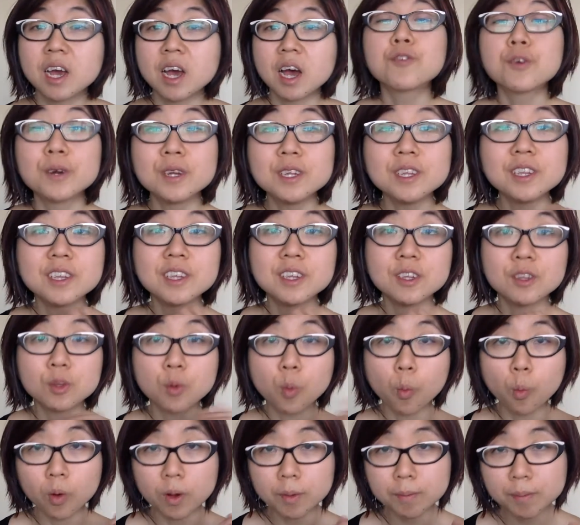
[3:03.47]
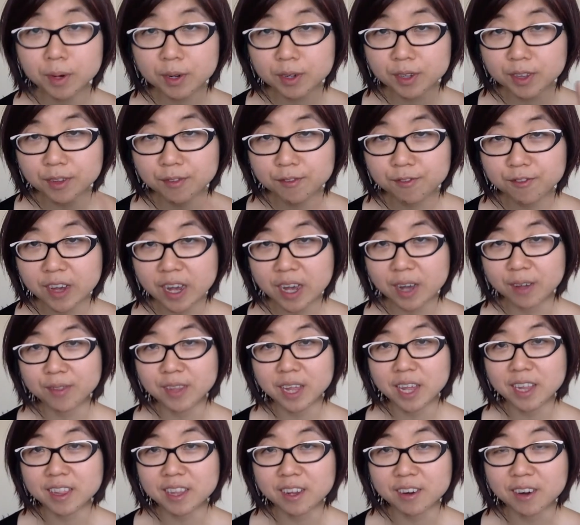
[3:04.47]
For instance, one person found
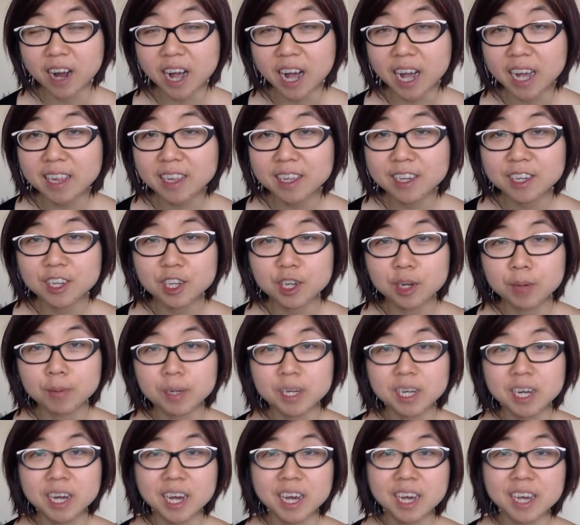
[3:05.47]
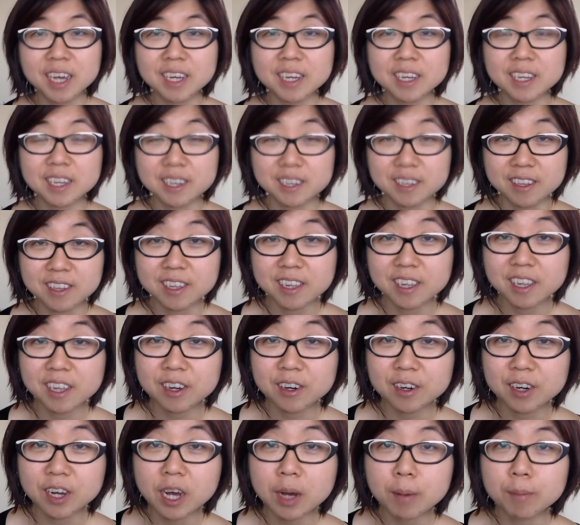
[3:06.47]
that their eyelid dermatitis
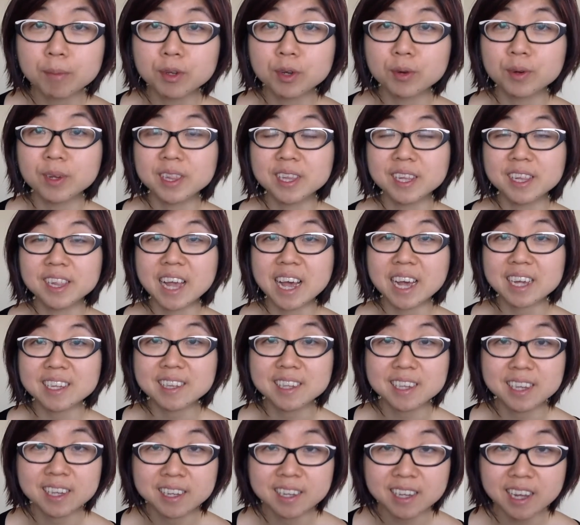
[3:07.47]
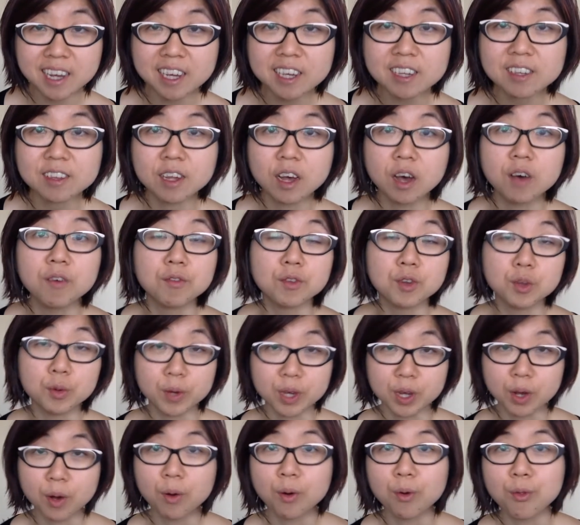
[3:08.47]
cleared up during the last 10 days of
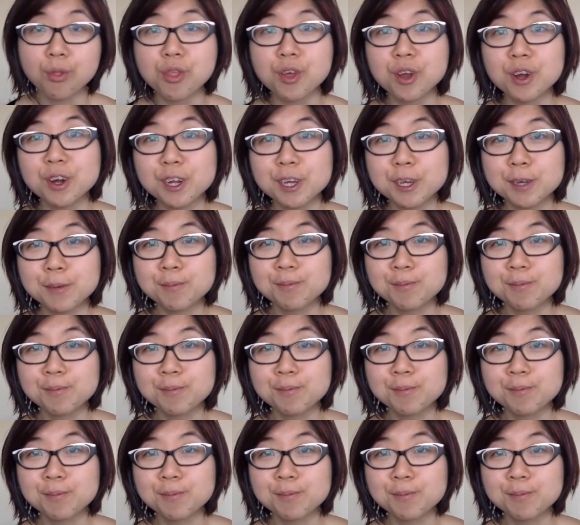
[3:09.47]
doing Whole30.